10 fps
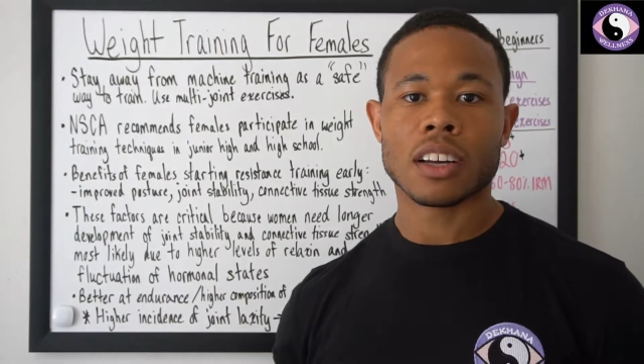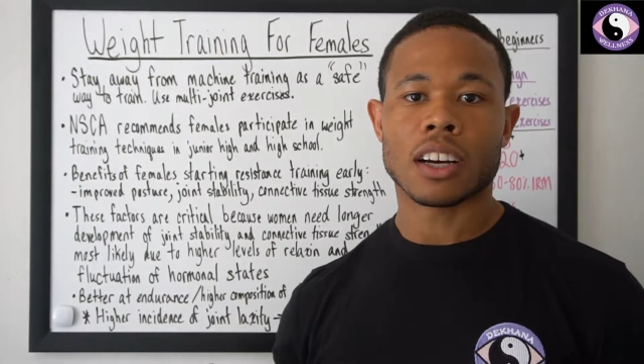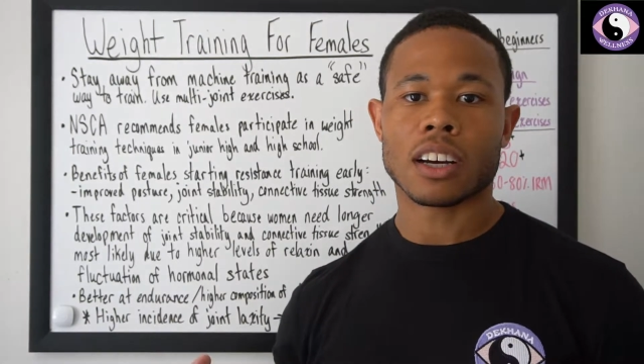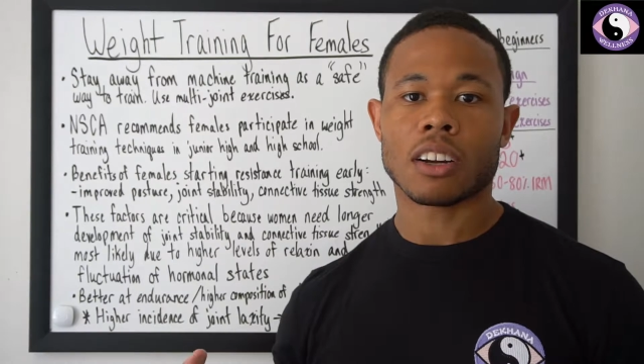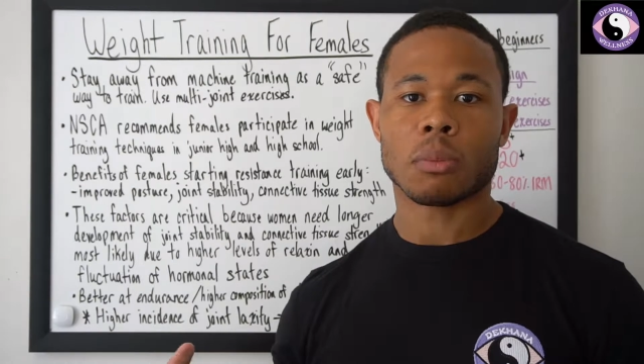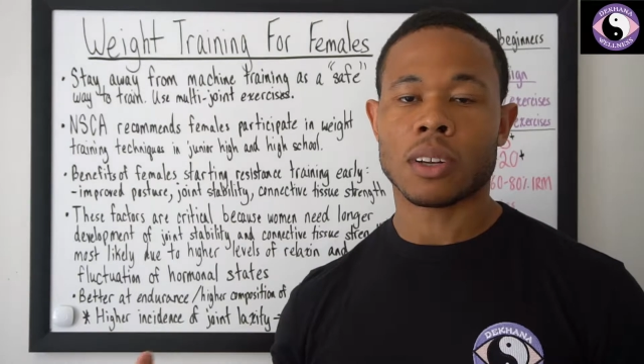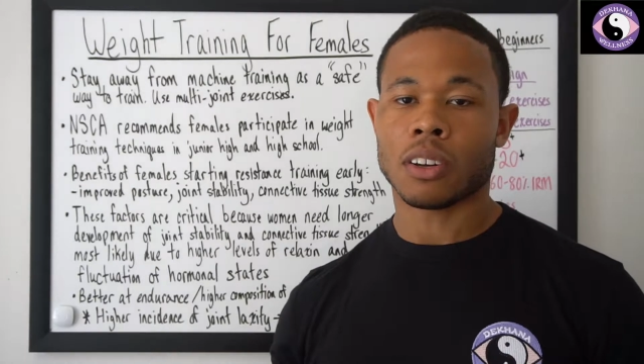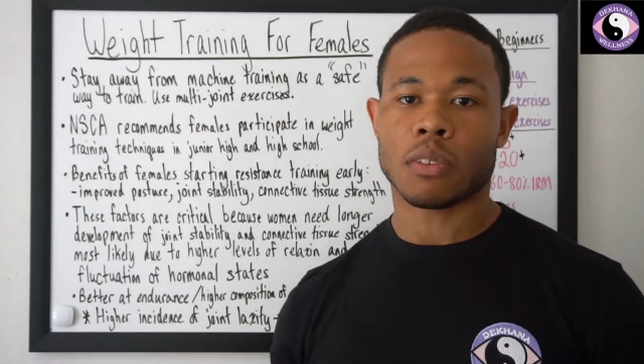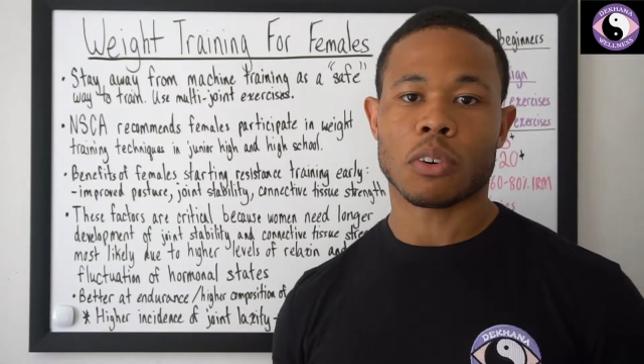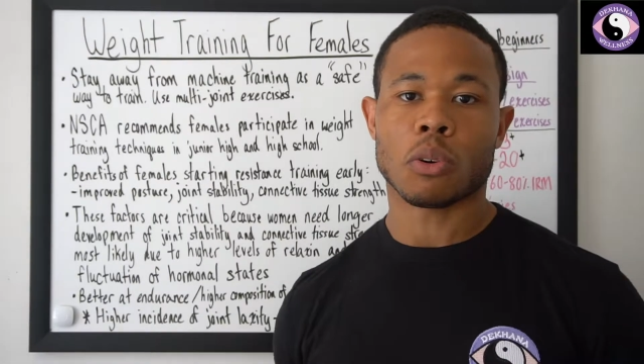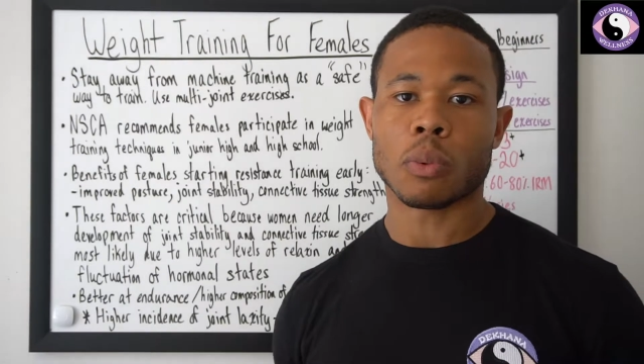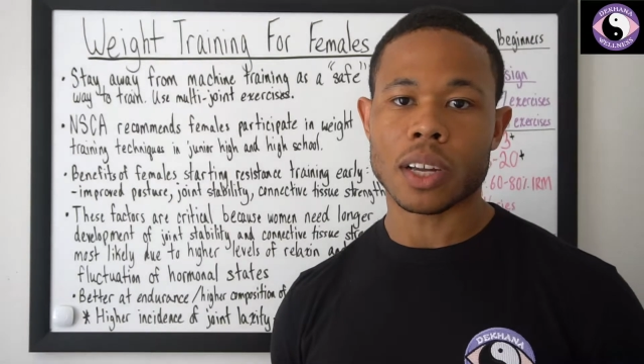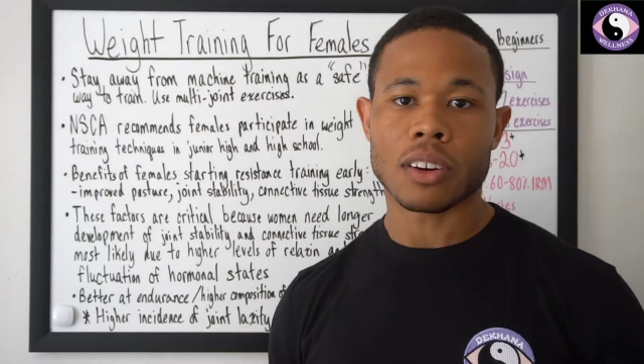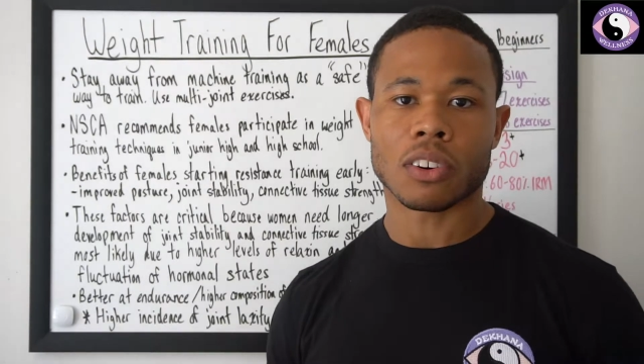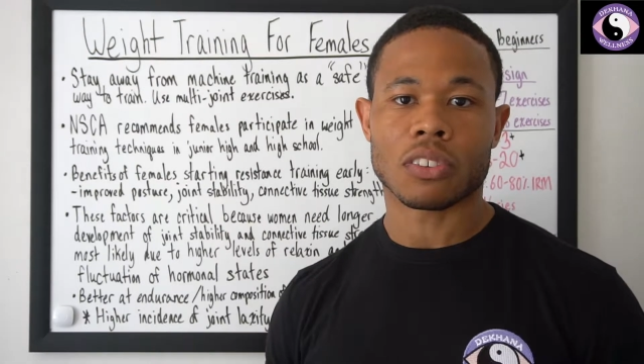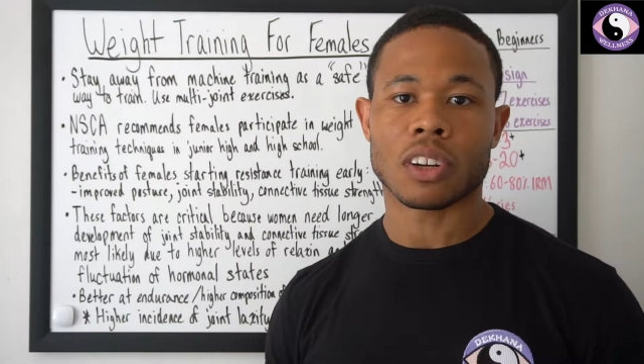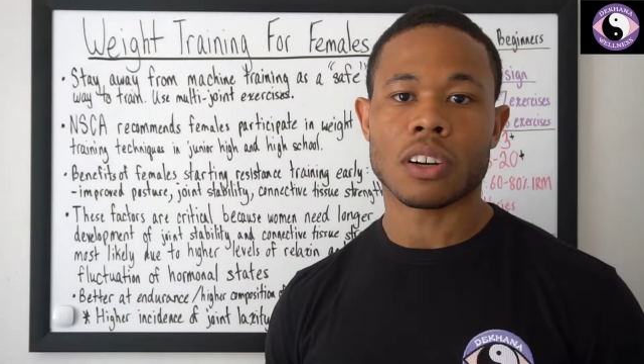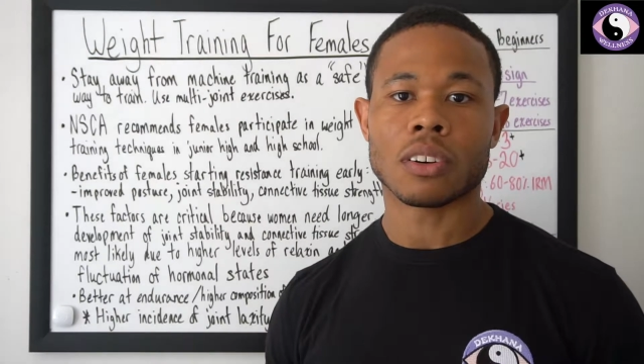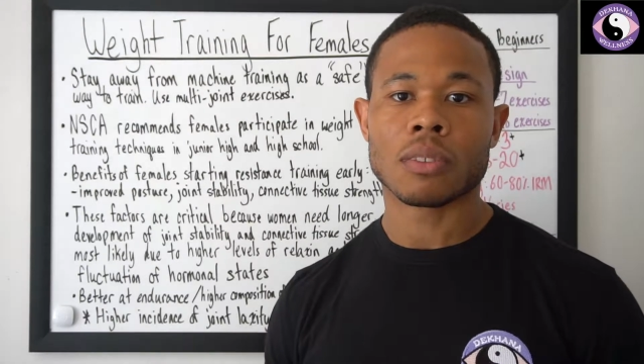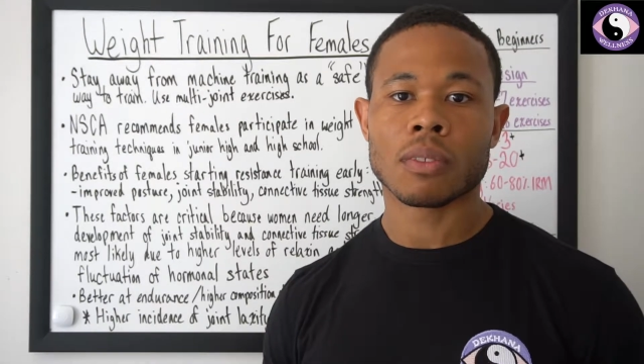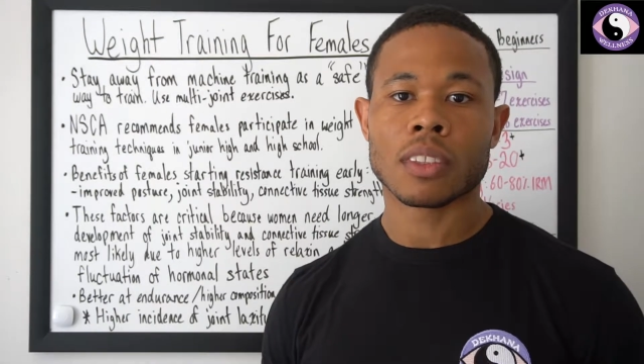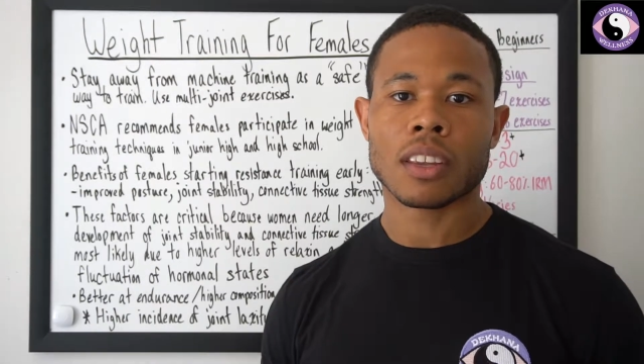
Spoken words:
for a week or so,